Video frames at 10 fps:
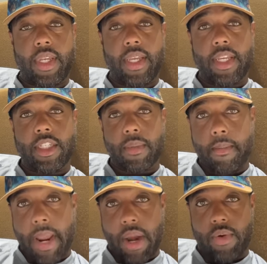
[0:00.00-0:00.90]
is
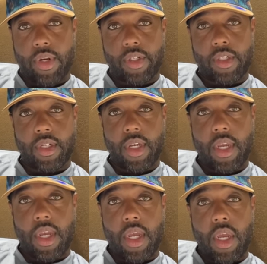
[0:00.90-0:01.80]
marriage?
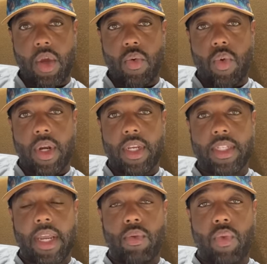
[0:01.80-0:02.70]
What is
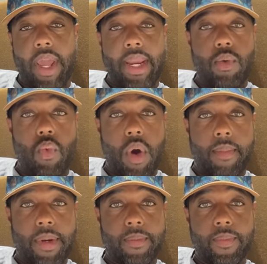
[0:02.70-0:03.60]
a ready
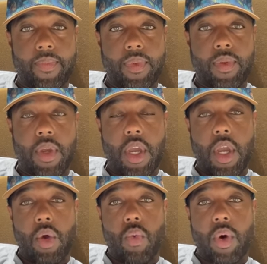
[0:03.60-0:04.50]
woman?
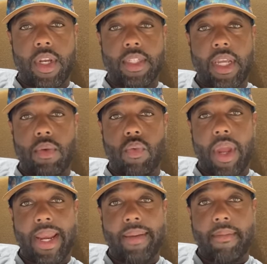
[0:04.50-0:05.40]
What is a
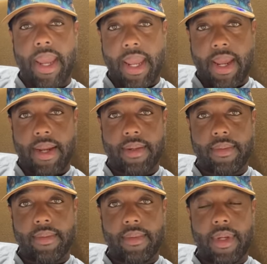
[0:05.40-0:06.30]
ready man?
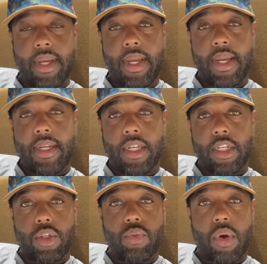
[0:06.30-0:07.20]

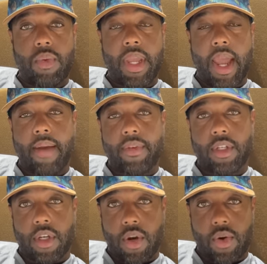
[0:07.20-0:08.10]
This is what we have to
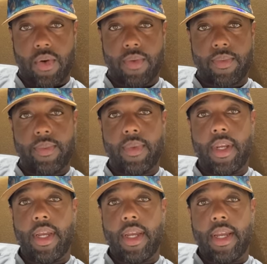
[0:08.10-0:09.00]
learn.
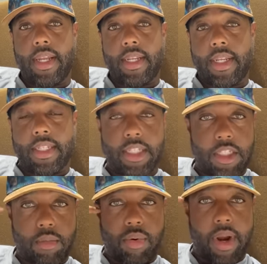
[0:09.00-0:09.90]
This is
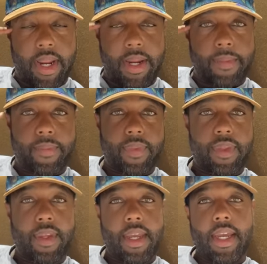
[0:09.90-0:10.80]
the brain.
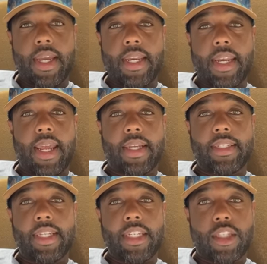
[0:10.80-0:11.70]
Next
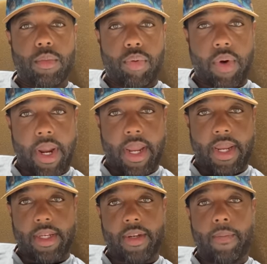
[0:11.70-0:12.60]
is the brand.